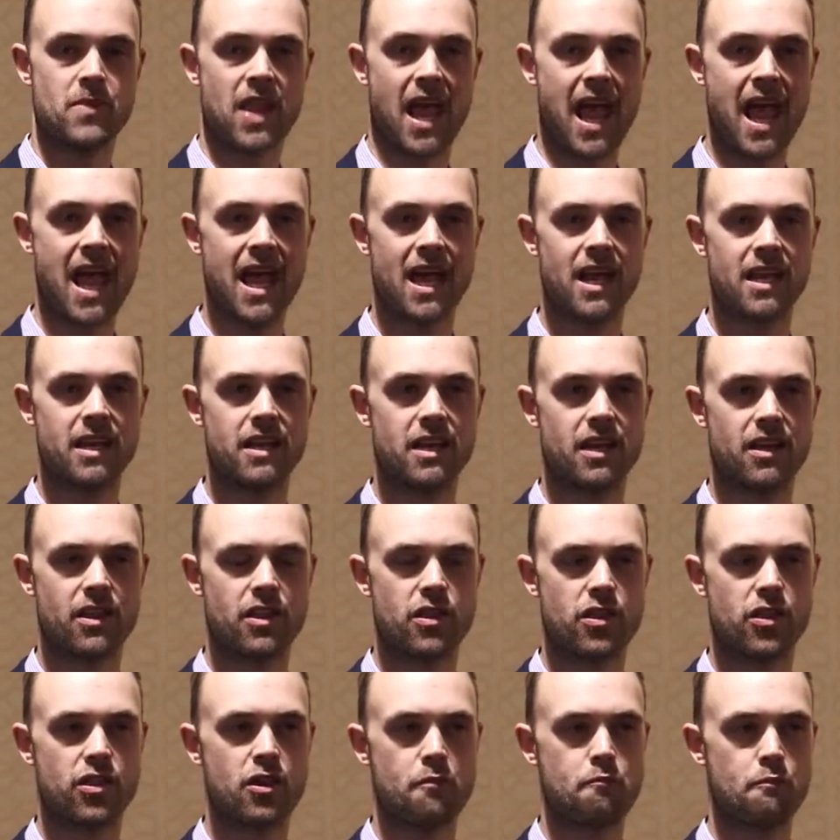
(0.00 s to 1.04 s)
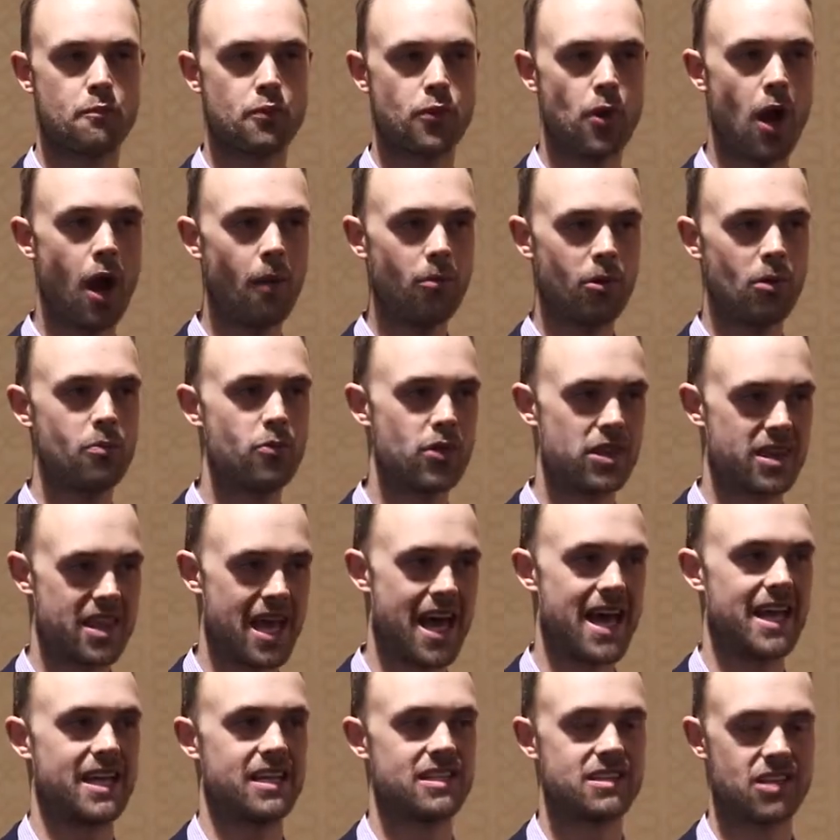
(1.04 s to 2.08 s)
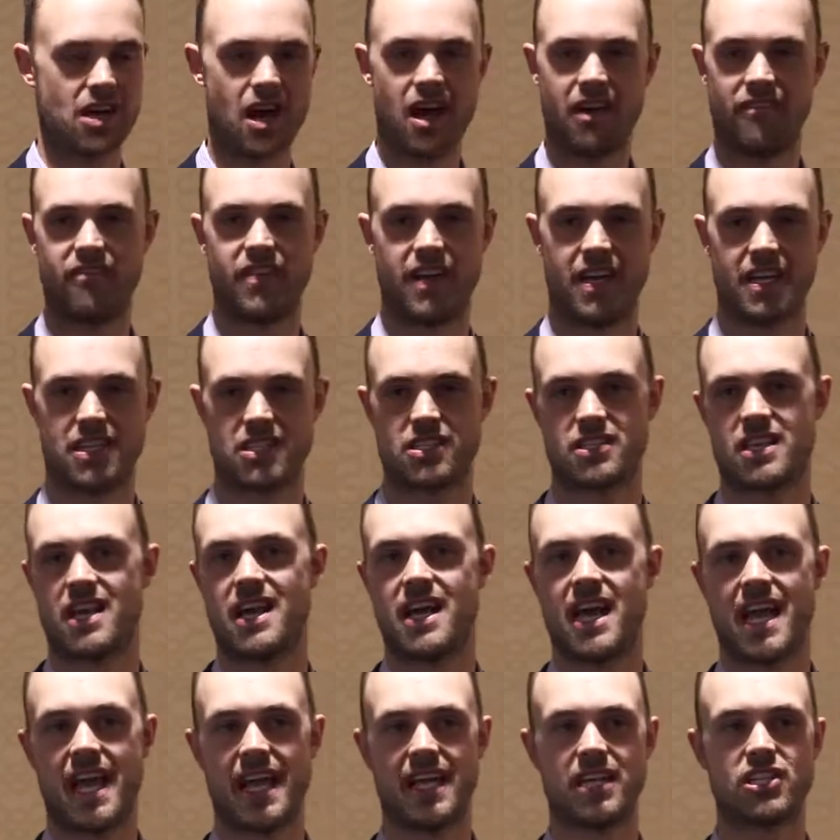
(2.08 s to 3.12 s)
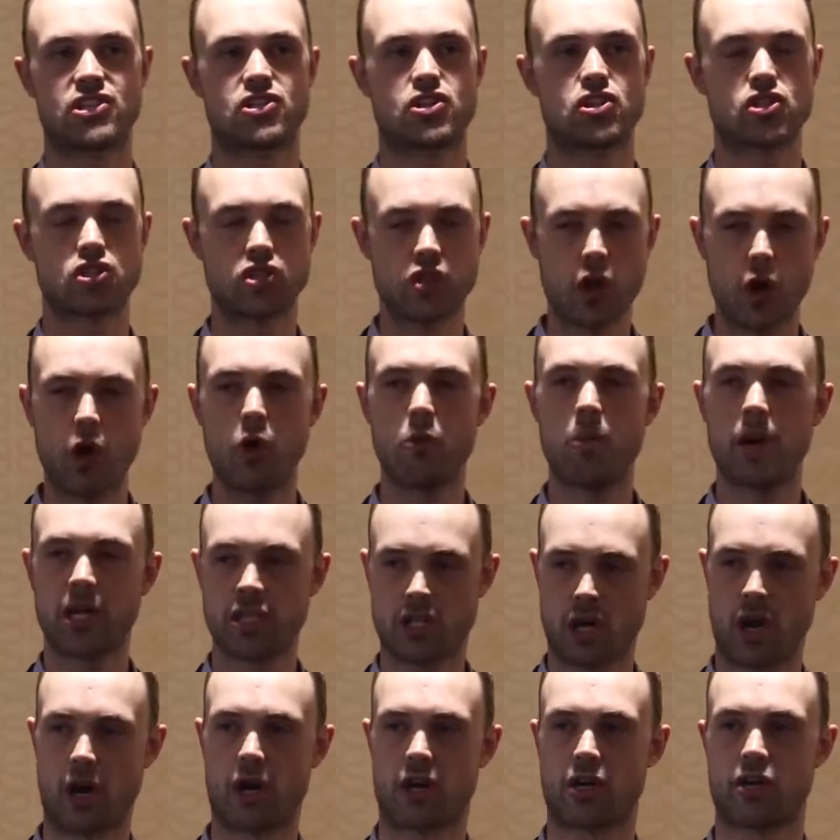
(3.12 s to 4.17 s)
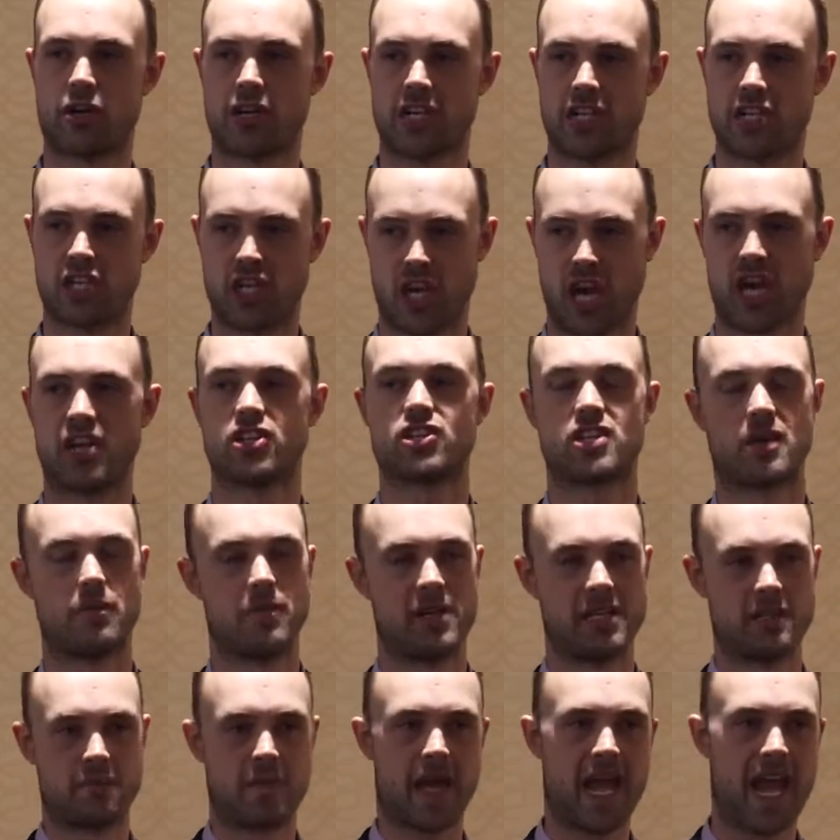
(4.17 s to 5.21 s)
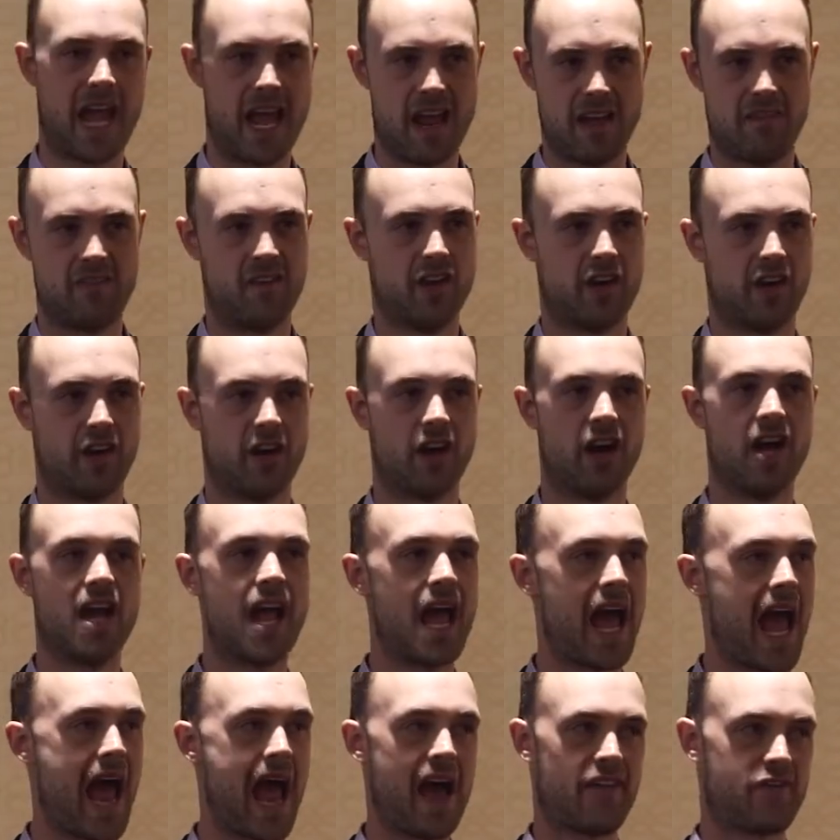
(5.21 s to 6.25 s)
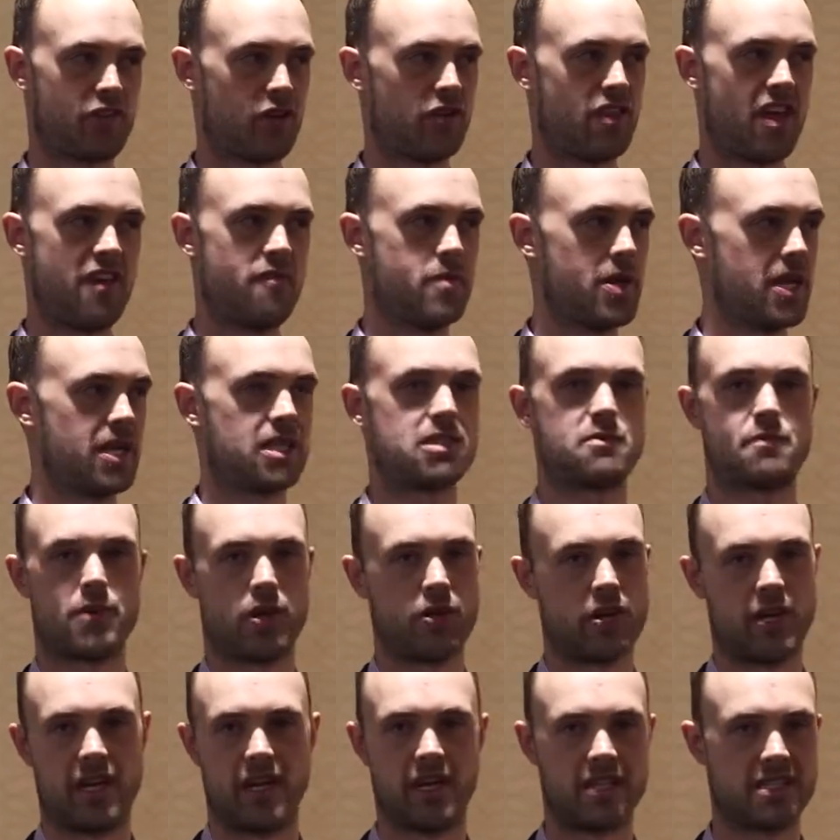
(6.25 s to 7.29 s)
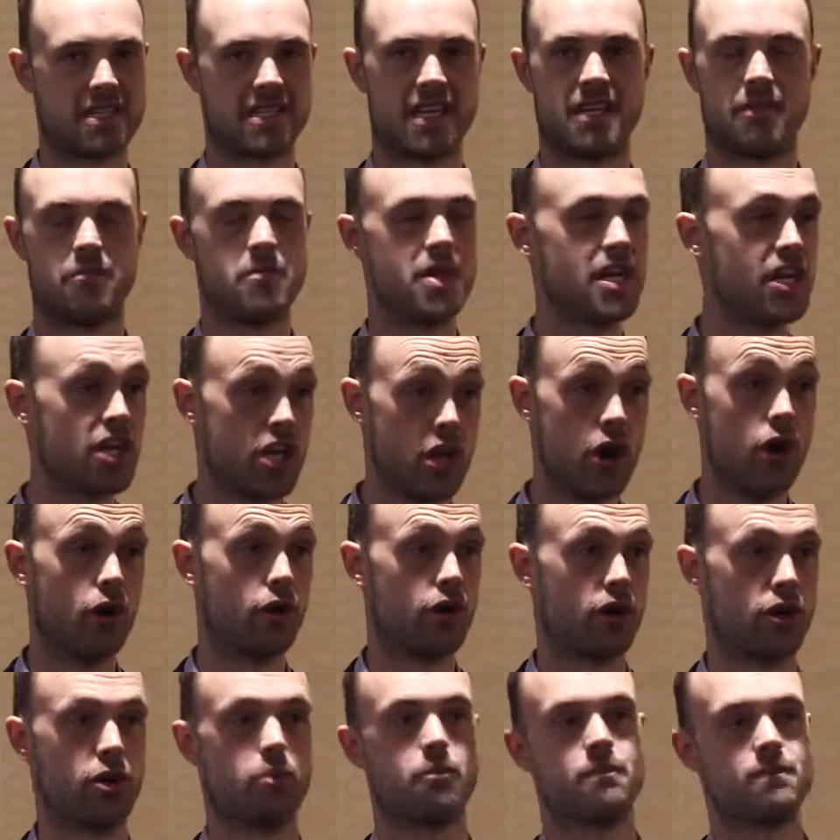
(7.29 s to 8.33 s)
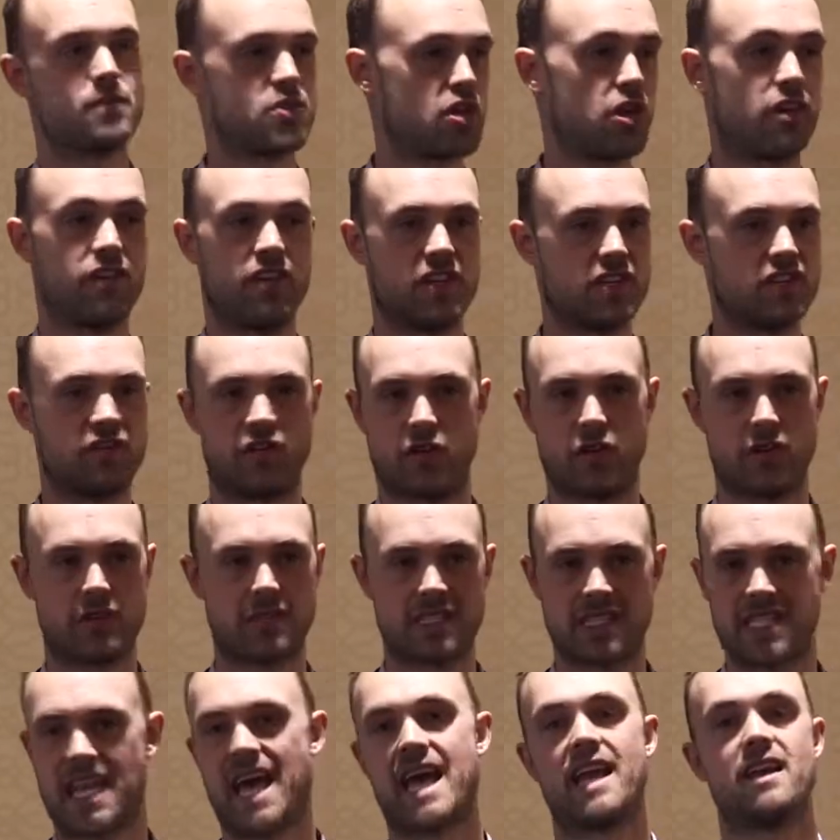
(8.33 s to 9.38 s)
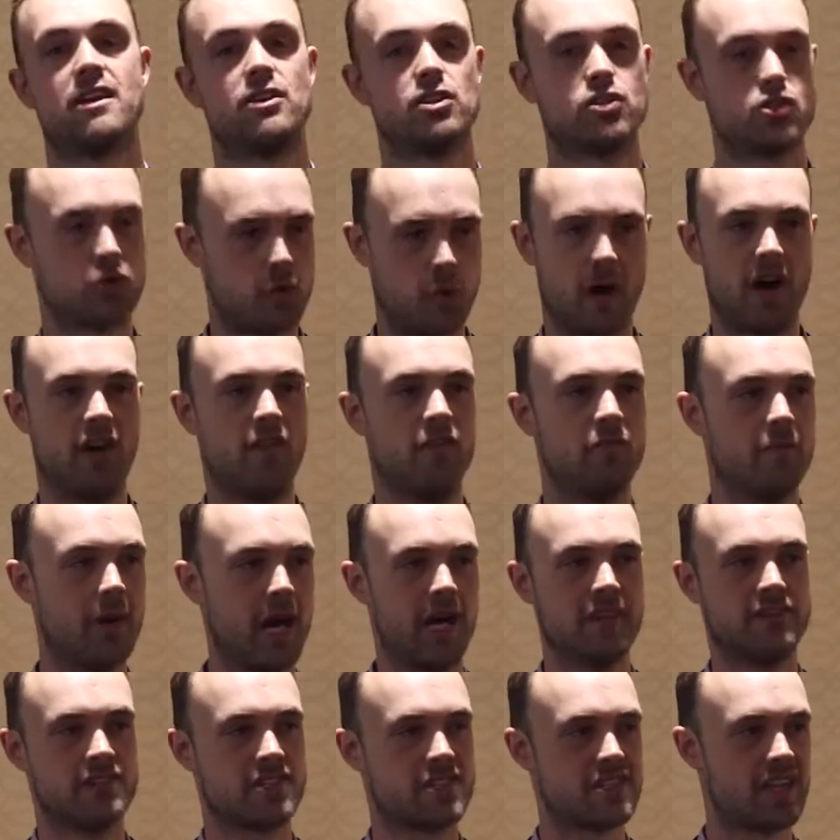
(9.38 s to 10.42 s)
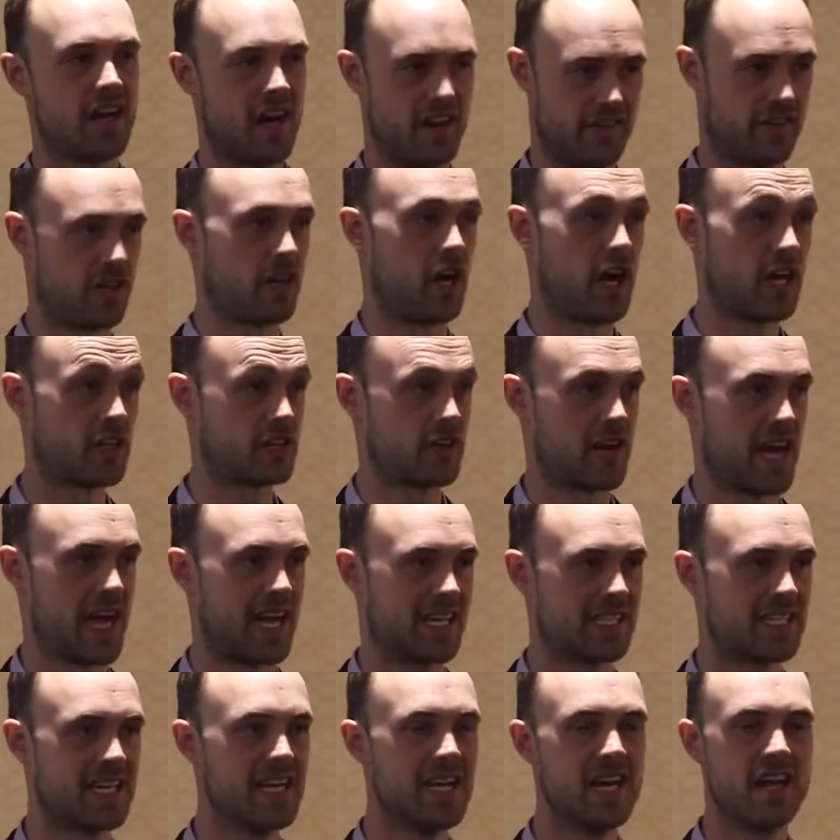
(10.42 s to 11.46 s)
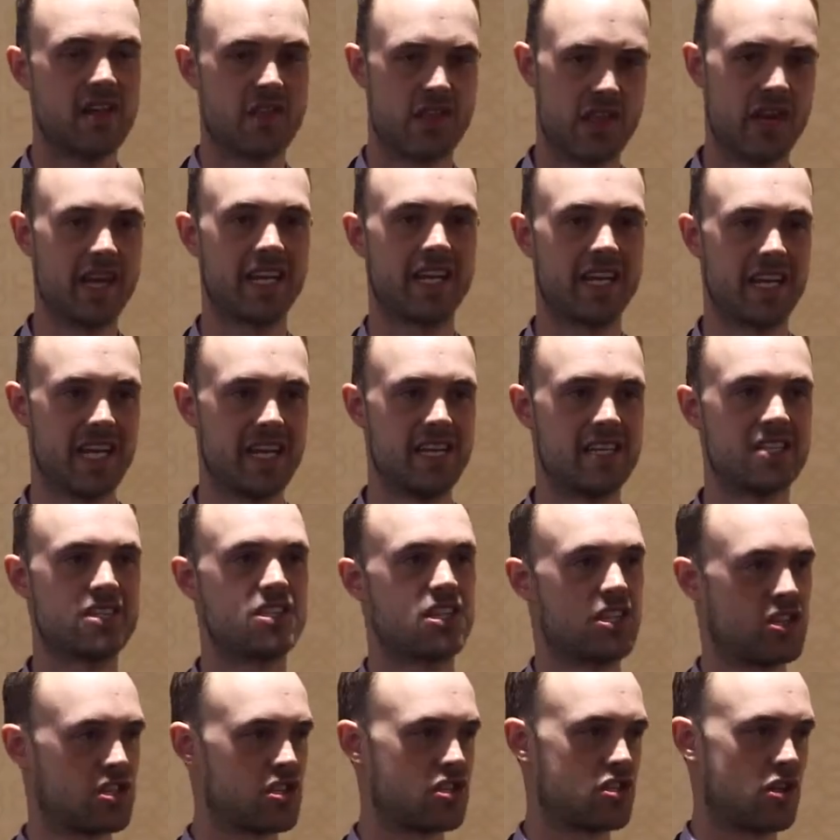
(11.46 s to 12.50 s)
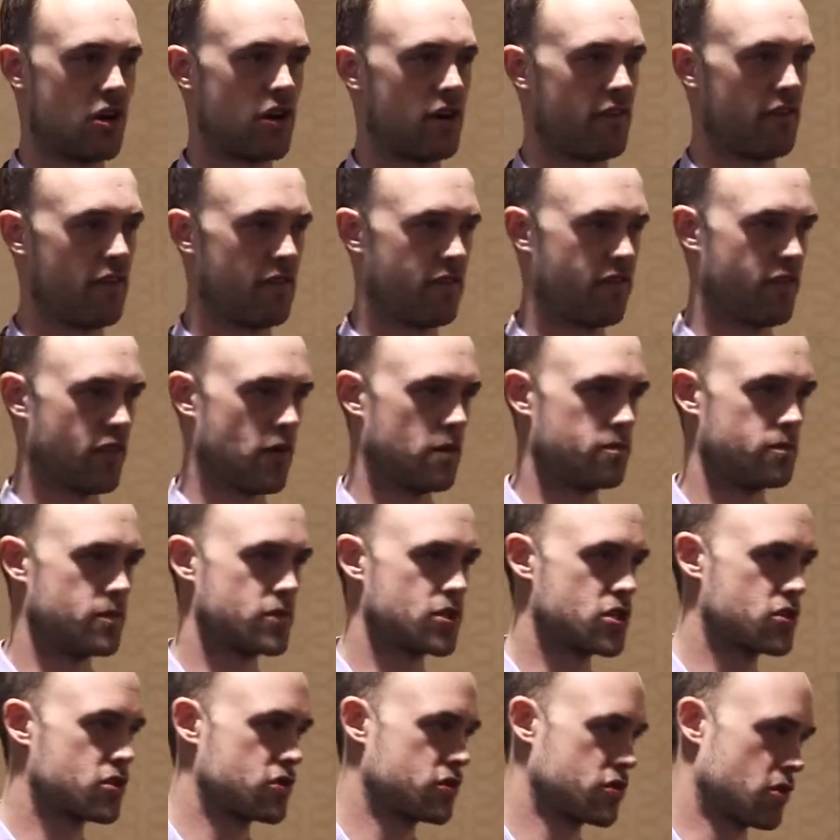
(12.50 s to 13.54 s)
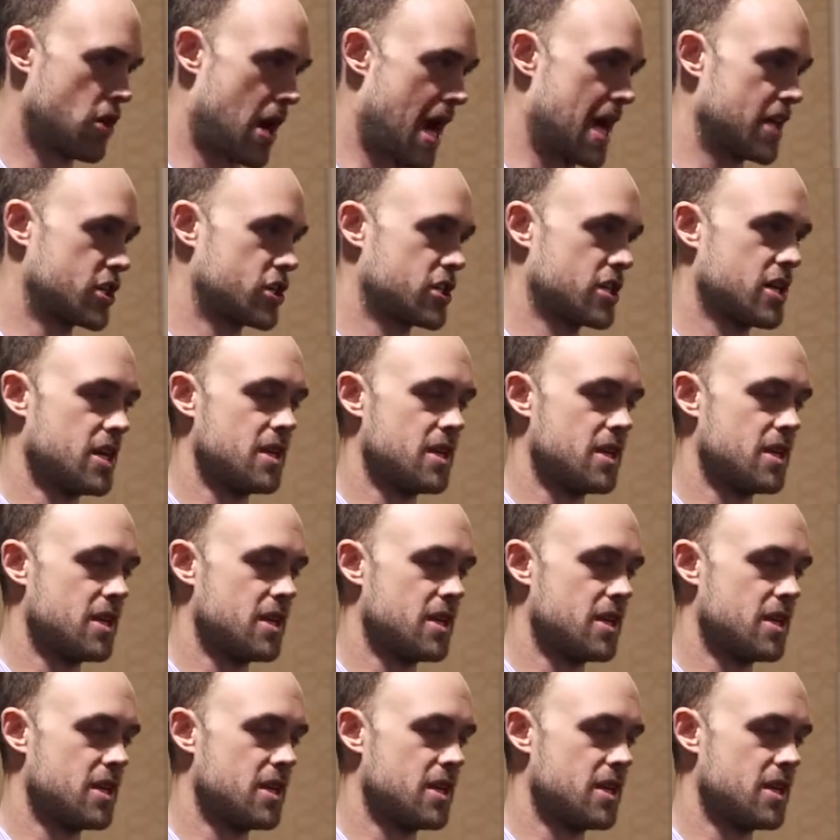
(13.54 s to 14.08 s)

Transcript: And the problem with that is obvious. It's so much harder to change somebody's behavior after they've been experiencing mediocre service for 10, 12 months of a contract than it is to start from scratch.